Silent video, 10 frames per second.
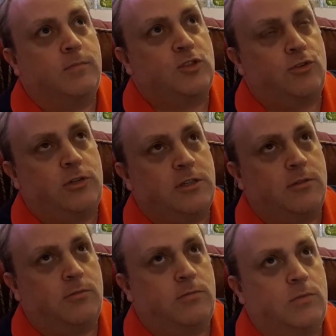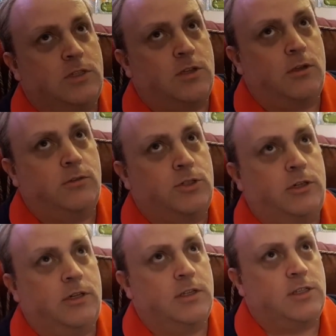stories that were told
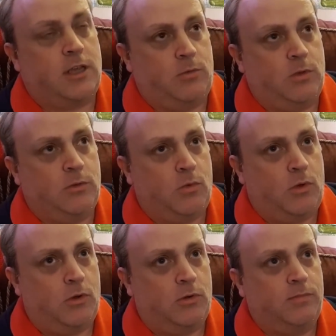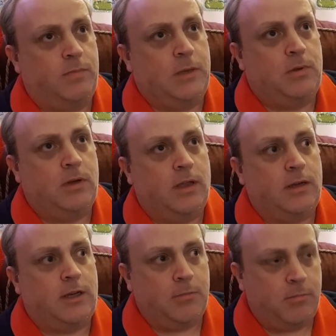during the Second World War of people
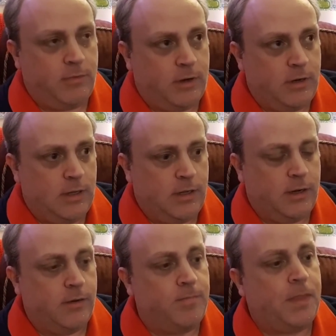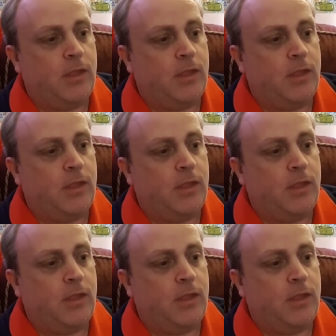like Dame Vera Lynn,